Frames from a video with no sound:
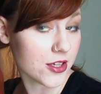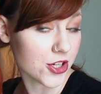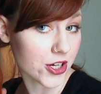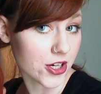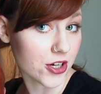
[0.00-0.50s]

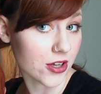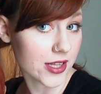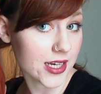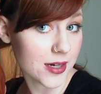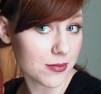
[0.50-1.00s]
You're going to
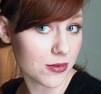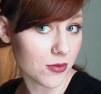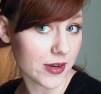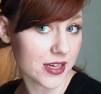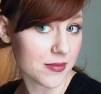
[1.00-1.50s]
curl it up,
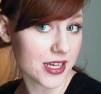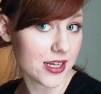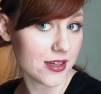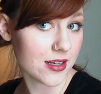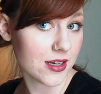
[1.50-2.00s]
wait a
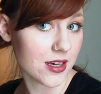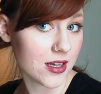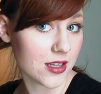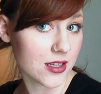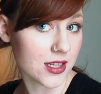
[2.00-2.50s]
minute,
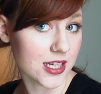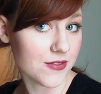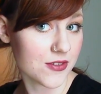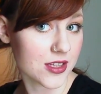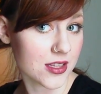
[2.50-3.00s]

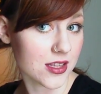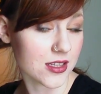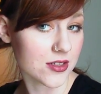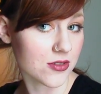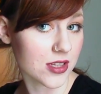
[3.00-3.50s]
lift the
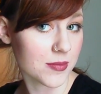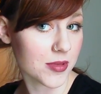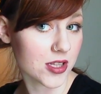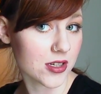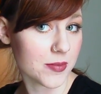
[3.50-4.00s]
little clip
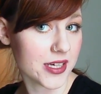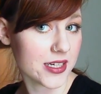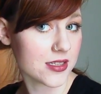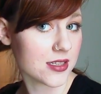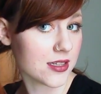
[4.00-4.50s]
a little
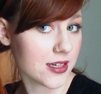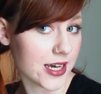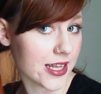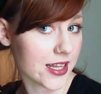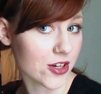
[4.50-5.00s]
bit,
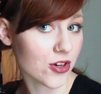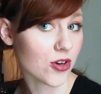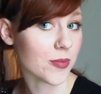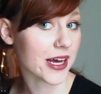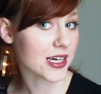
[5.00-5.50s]
and then
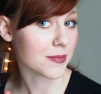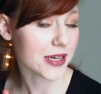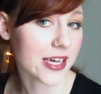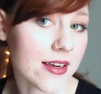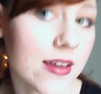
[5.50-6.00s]
curl back up again.